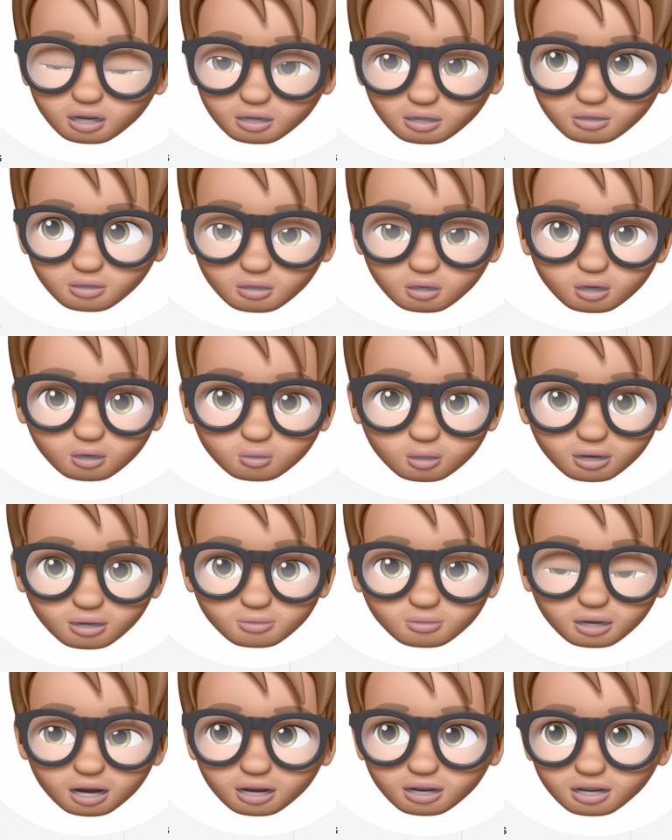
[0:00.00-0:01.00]
So I
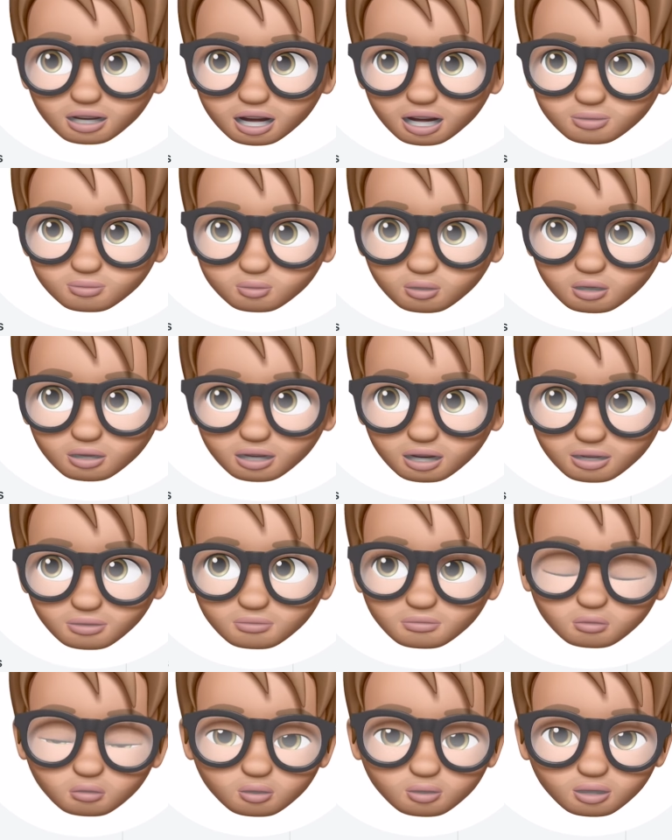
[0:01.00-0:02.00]
create a test product
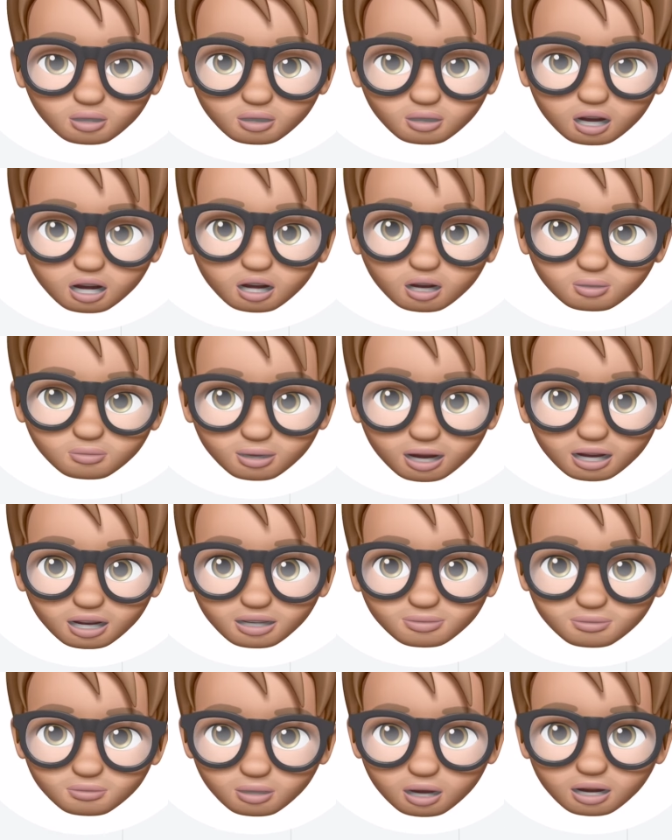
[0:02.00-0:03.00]
for
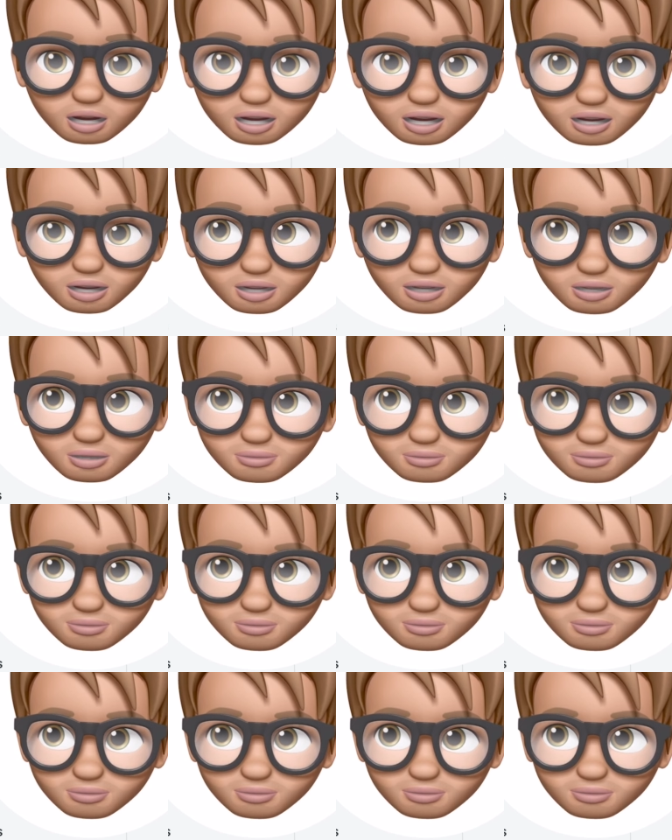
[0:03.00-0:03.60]
rBux button.